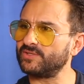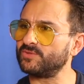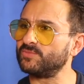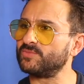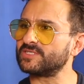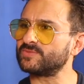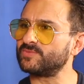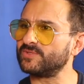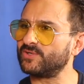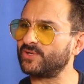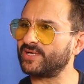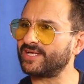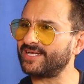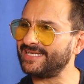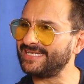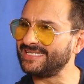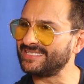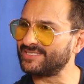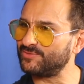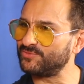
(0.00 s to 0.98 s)
you must be knowing,
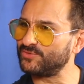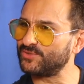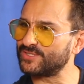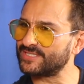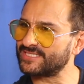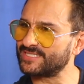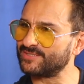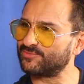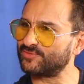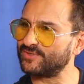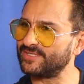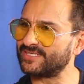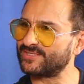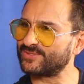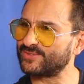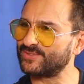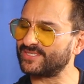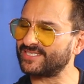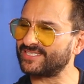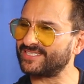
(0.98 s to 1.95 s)
an interviewer is
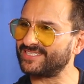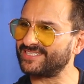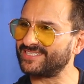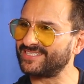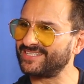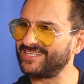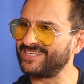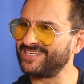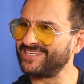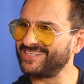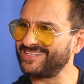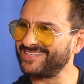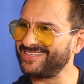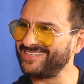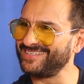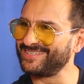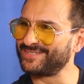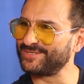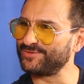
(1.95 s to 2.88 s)
different to an